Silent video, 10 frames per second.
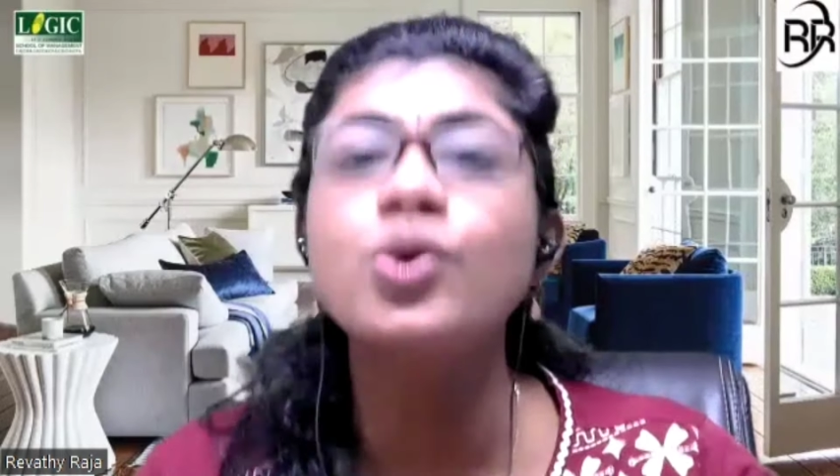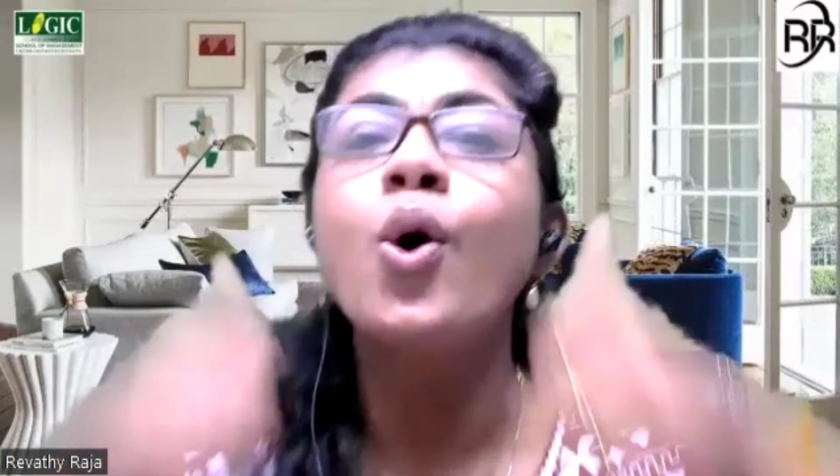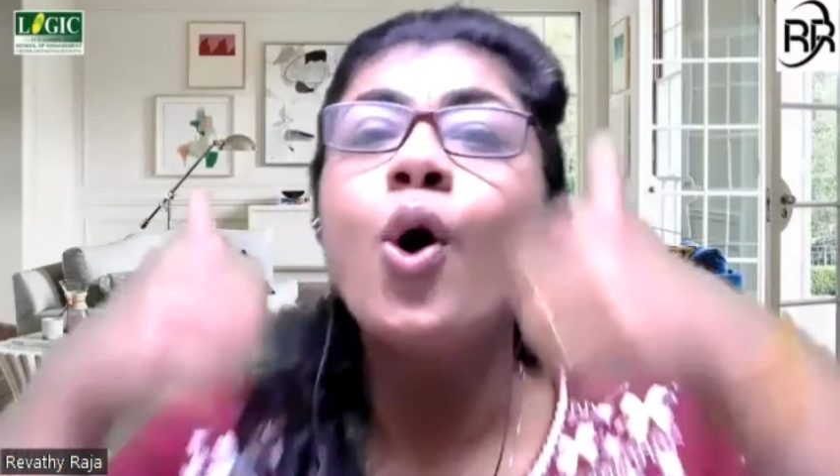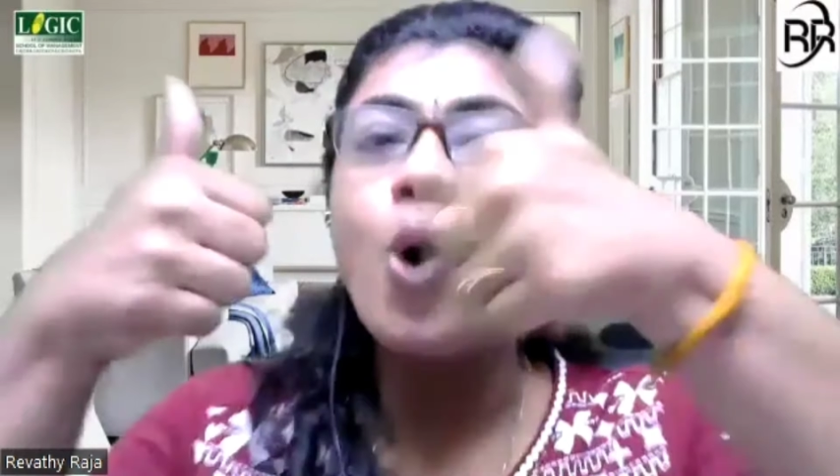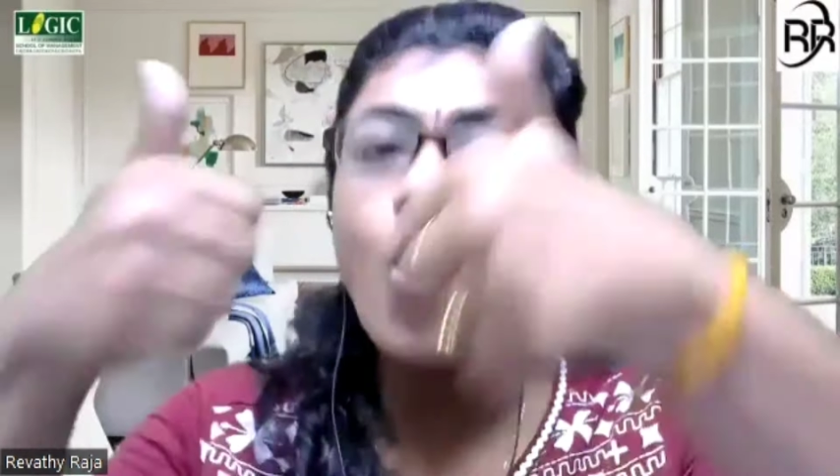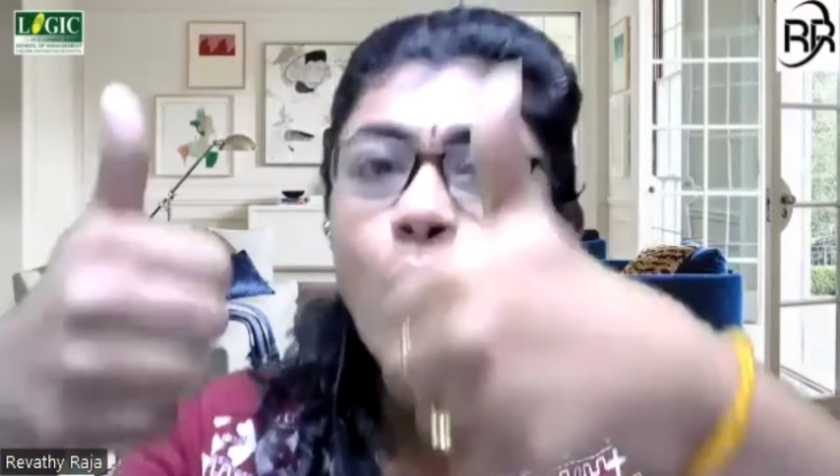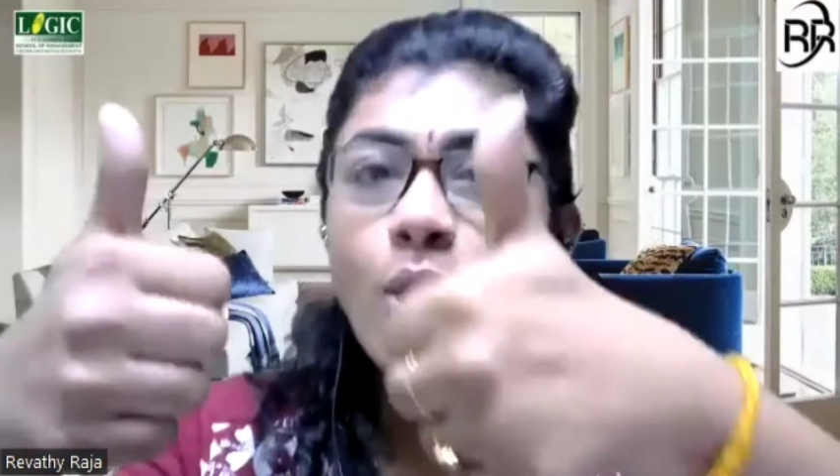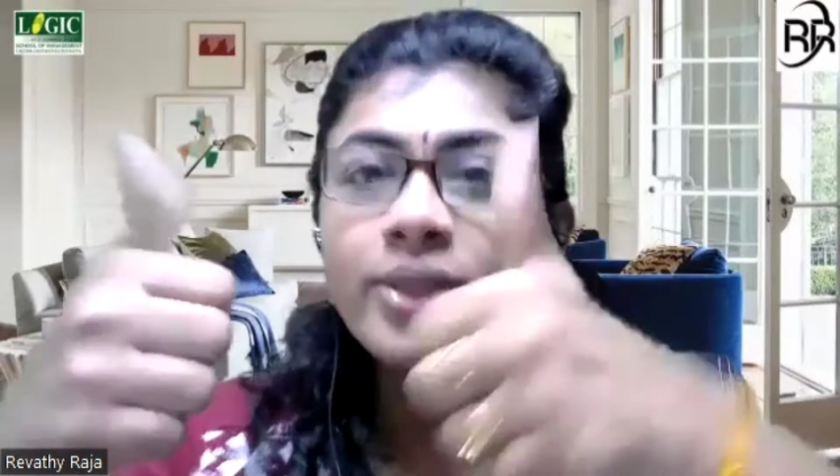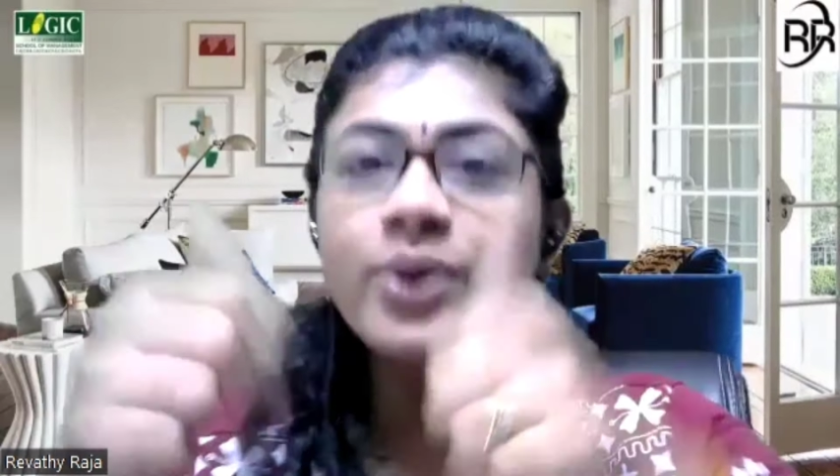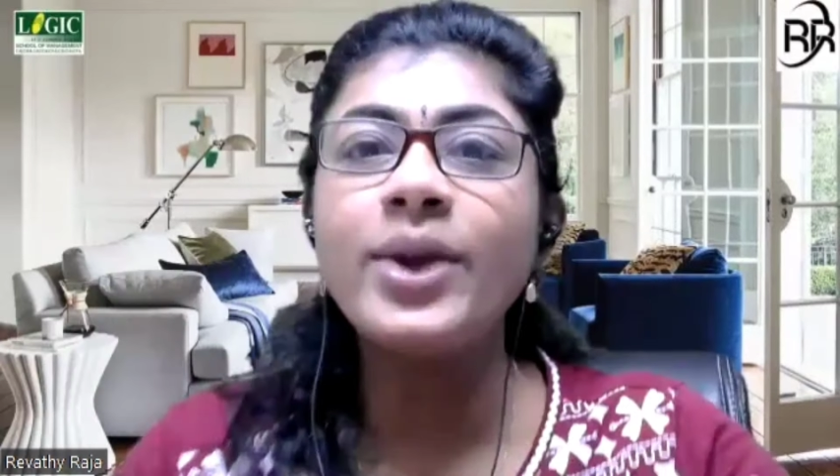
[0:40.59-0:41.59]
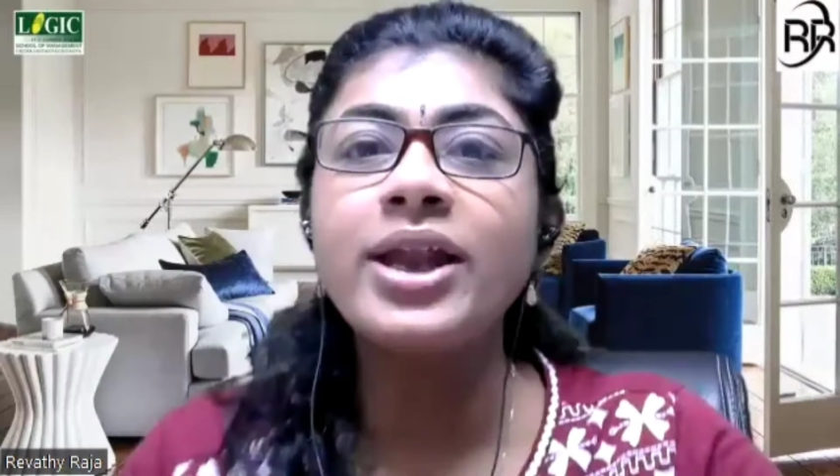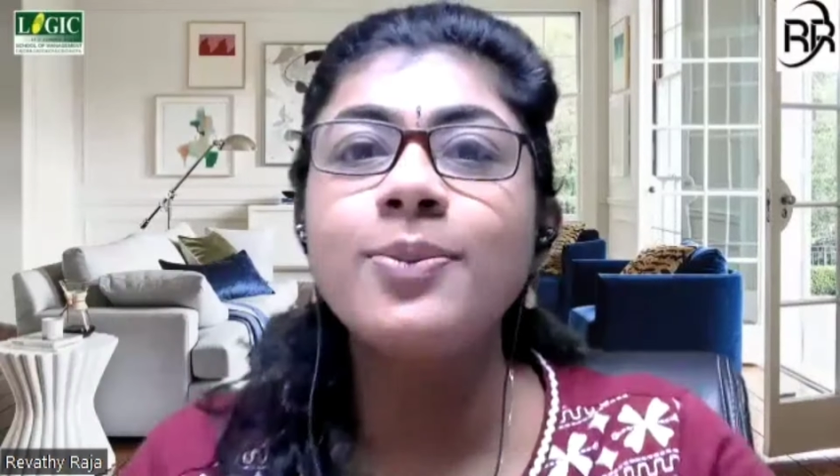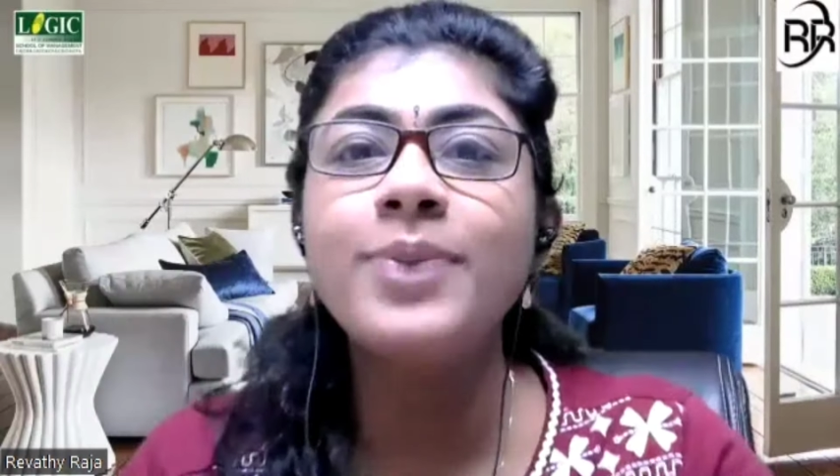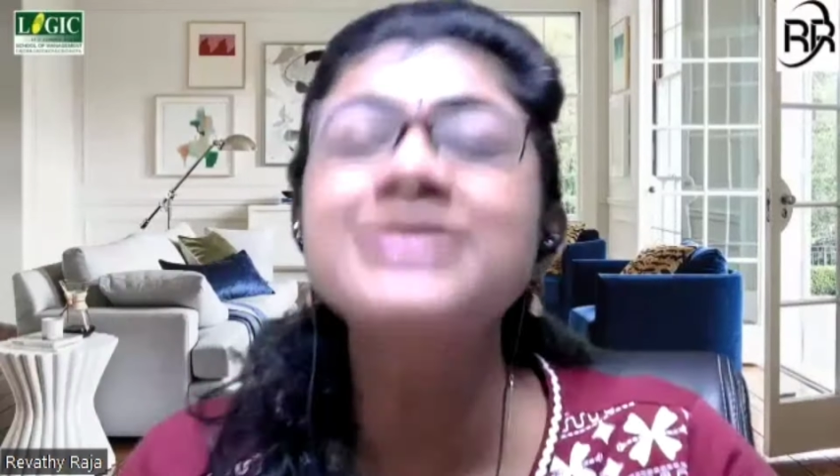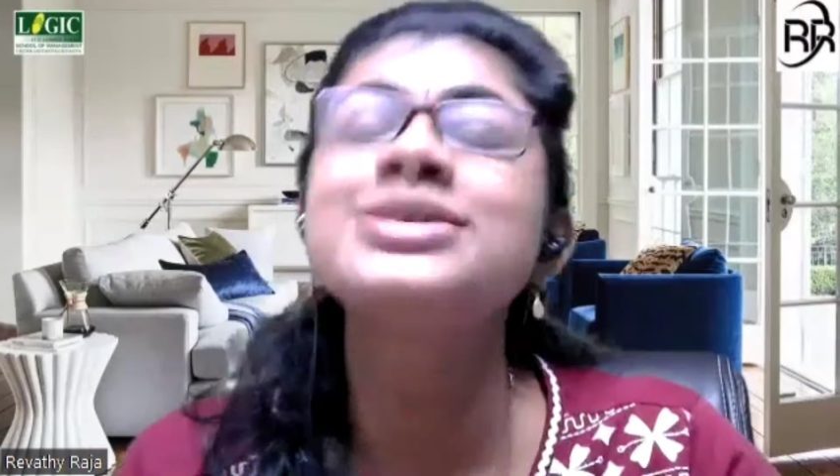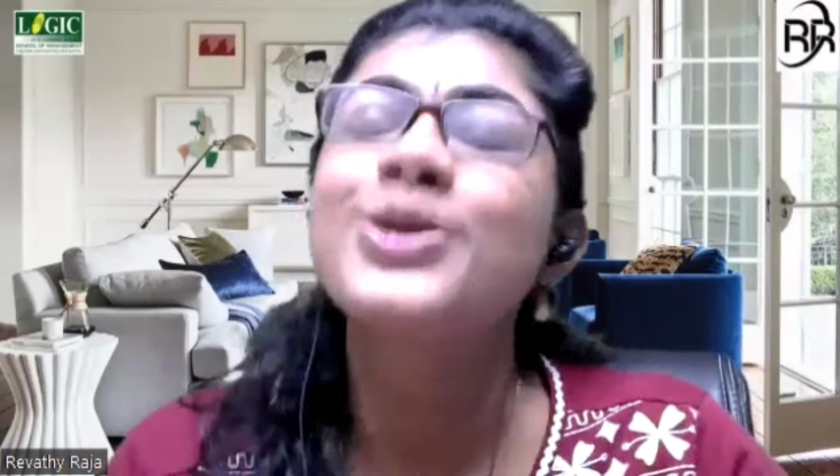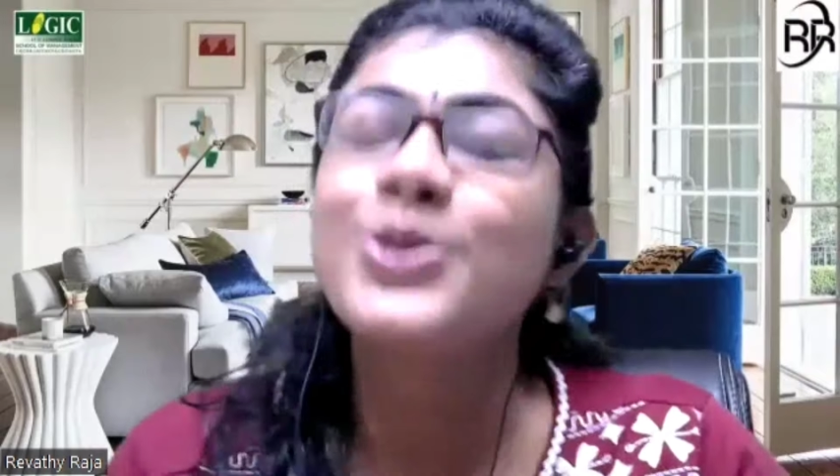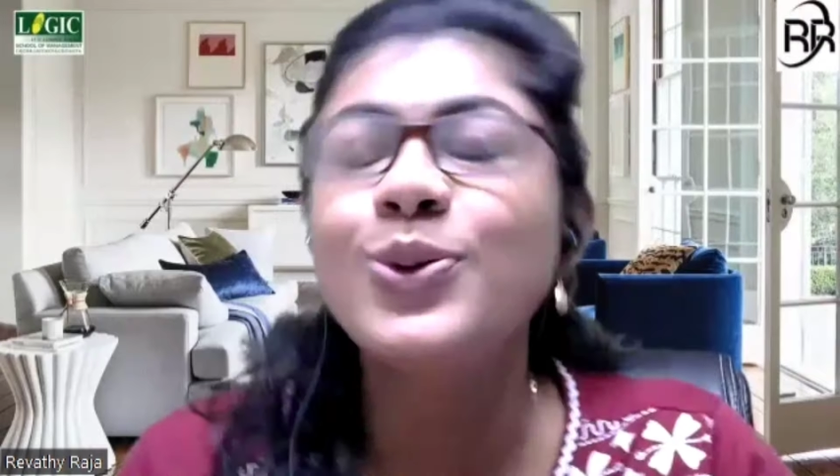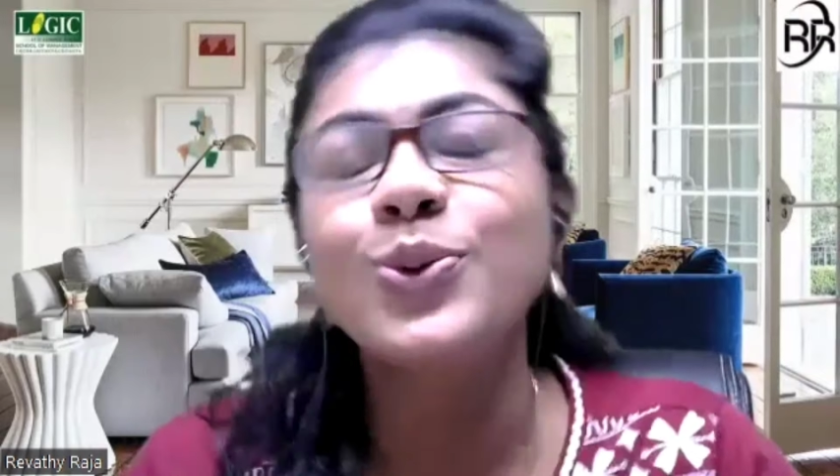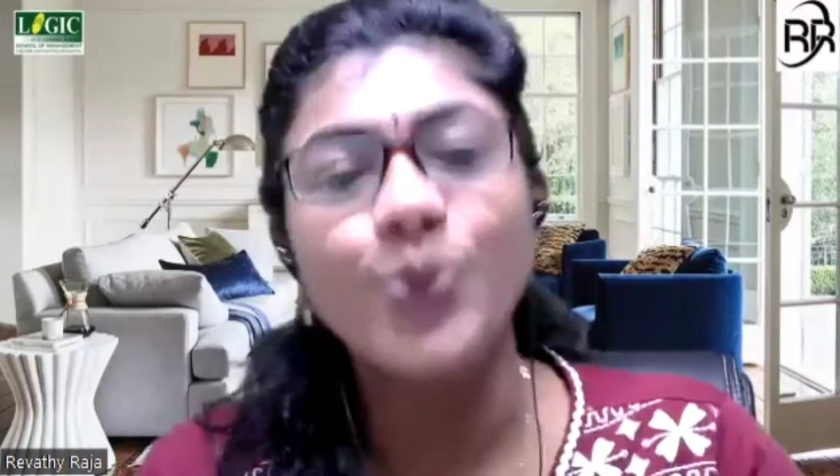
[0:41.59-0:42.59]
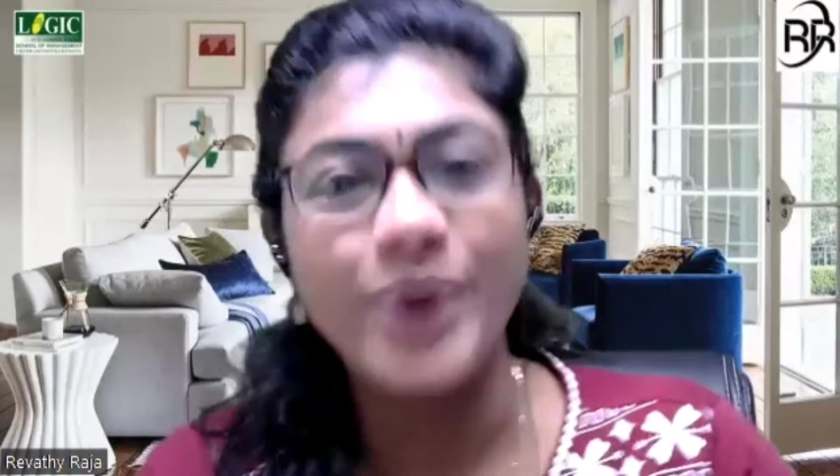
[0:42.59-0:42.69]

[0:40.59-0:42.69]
all the very best. Do well.